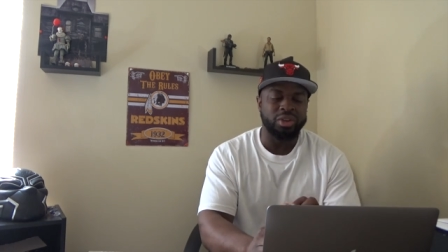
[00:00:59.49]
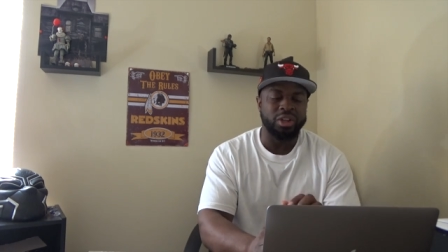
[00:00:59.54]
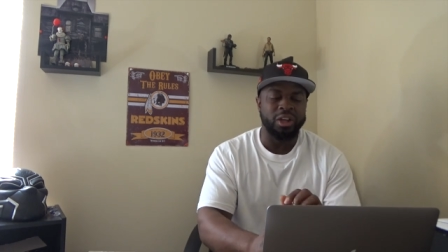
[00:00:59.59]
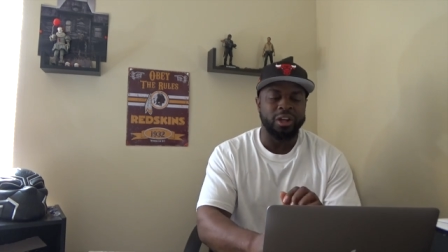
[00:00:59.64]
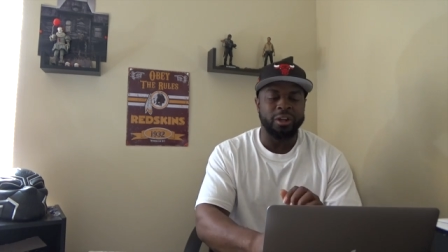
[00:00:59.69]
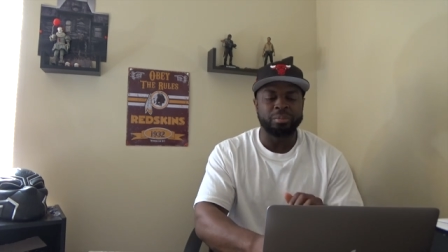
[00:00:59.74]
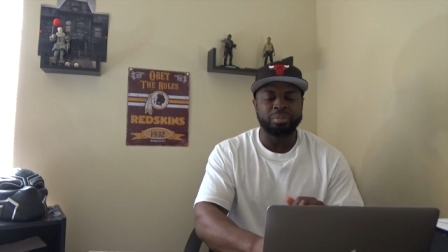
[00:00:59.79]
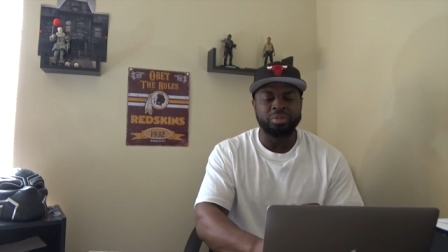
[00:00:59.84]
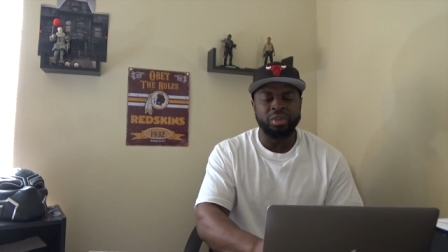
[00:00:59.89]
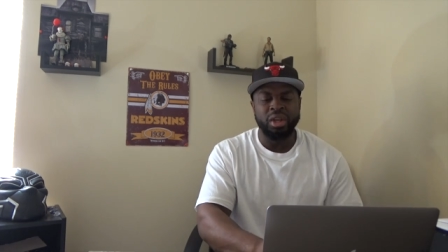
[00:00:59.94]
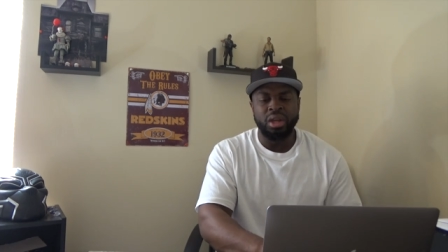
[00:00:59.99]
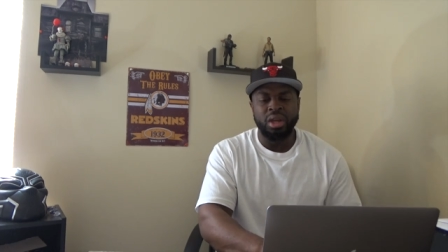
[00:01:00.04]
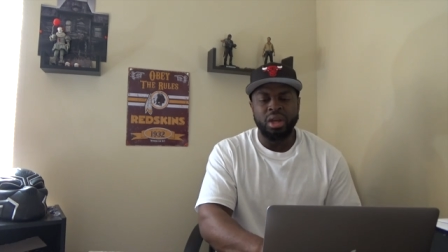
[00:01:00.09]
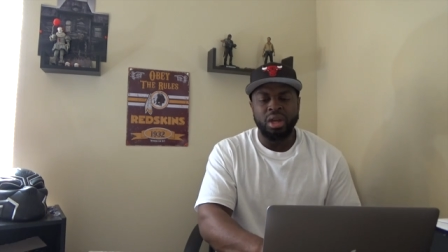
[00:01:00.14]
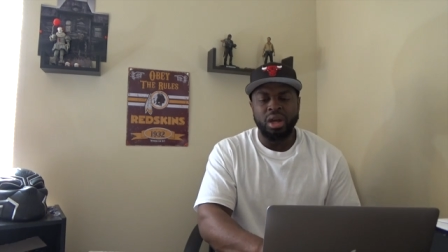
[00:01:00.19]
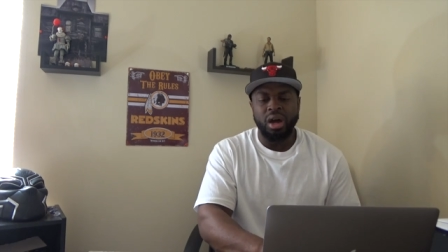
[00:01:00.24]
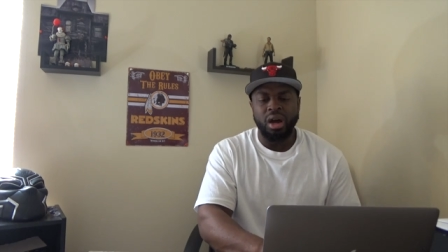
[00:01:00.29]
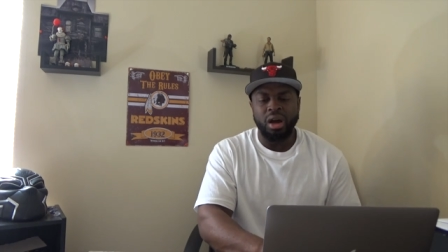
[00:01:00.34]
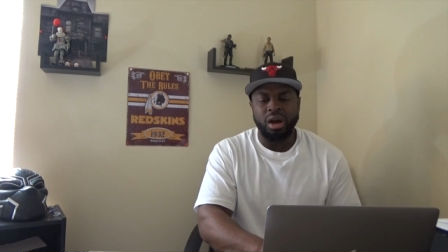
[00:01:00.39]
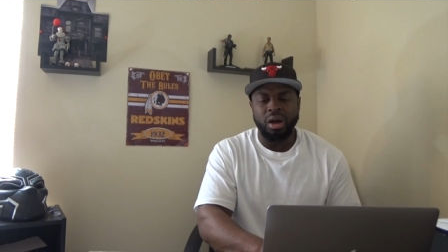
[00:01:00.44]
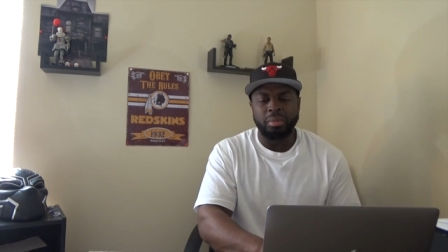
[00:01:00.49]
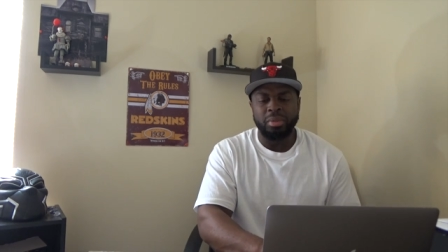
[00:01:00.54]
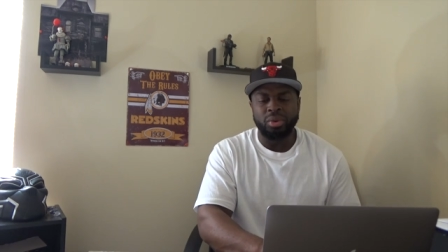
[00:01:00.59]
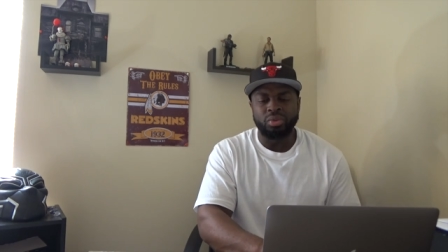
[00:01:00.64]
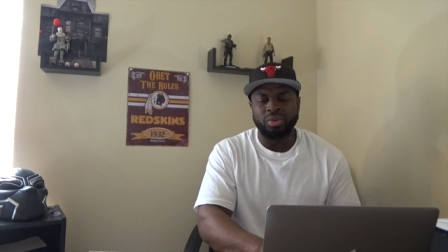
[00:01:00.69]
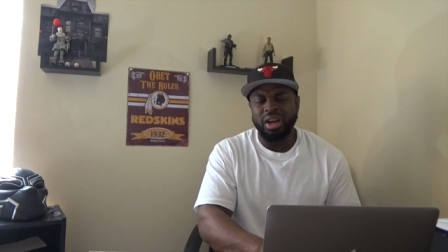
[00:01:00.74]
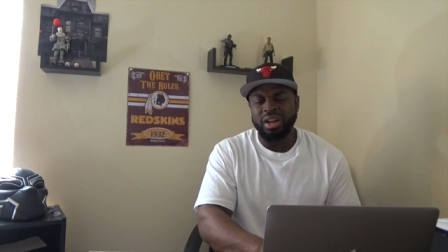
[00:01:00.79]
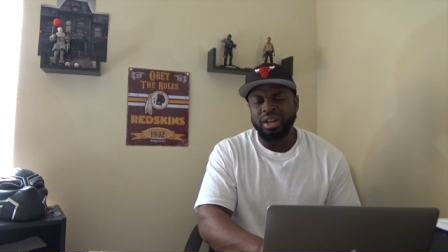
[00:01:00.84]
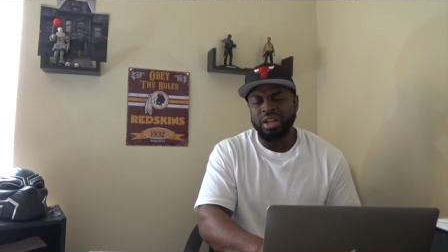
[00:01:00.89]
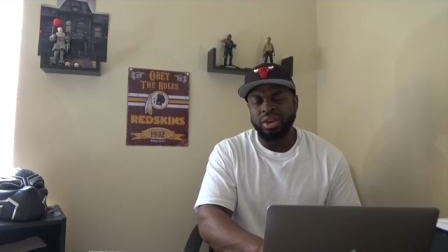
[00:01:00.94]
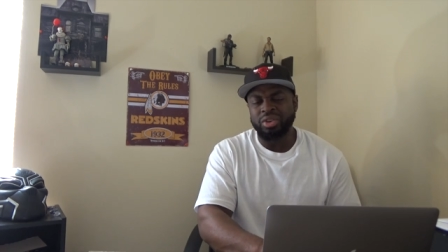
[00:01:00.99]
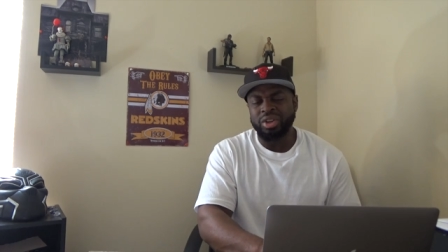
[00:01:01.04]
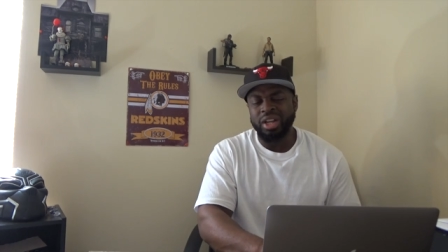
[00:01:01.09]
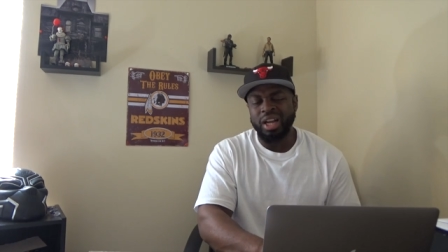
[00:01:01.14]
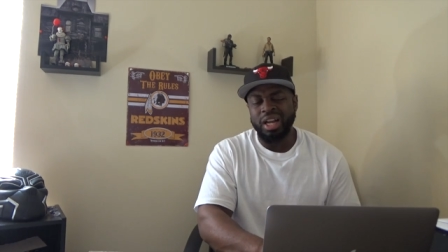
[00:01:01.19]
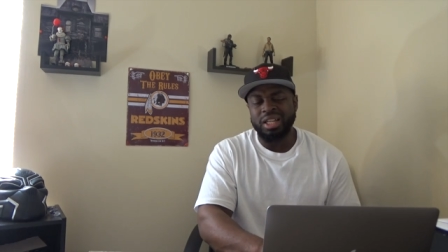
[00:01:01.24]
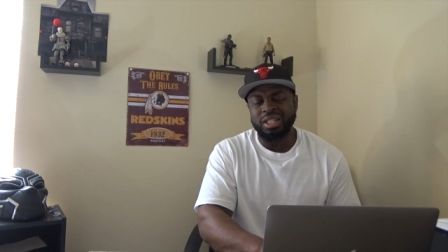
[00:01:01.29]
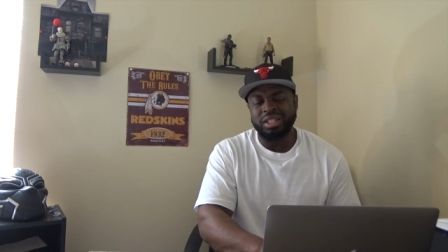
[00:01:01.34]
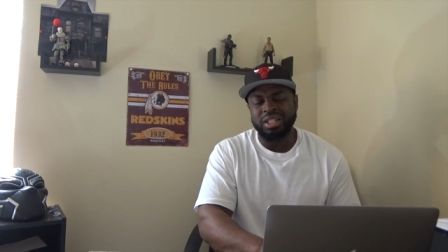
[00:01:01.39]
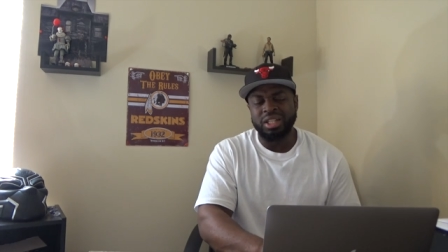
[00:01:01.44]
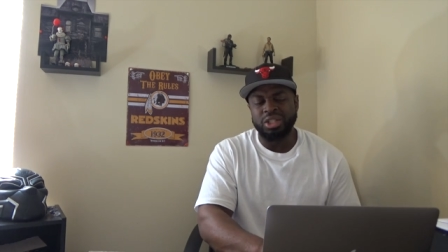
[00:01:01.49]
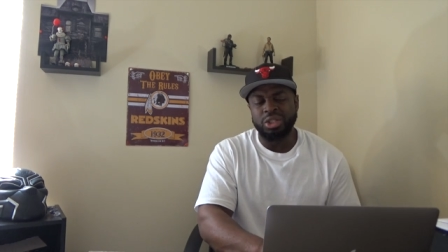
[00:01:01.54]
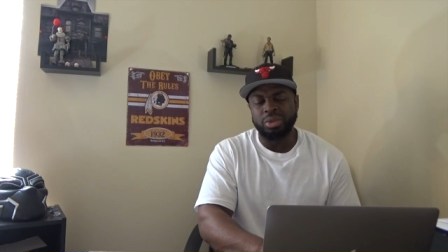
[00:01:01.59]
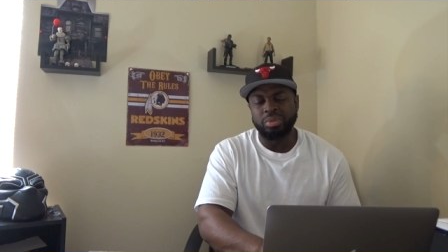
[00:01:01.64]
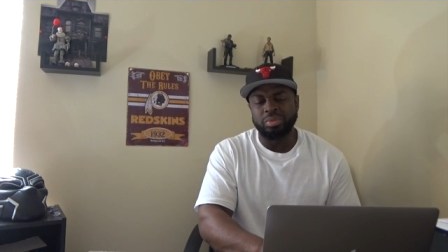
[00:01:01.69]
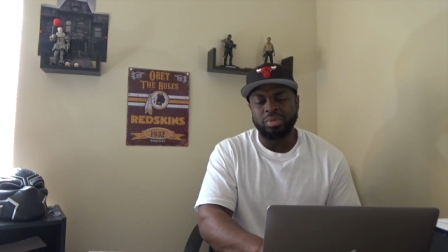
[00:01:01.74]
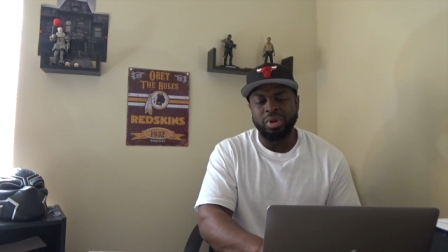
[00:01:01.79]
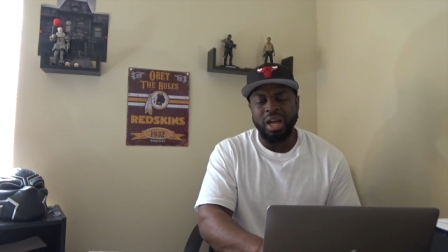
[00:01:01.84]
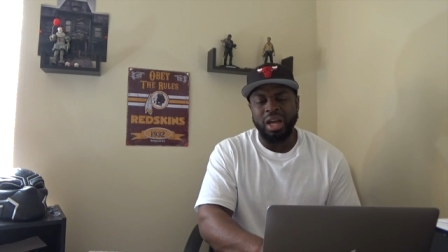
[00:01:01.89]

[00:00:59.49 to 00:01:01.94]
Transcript: okay? Um, but right now, guys, there's some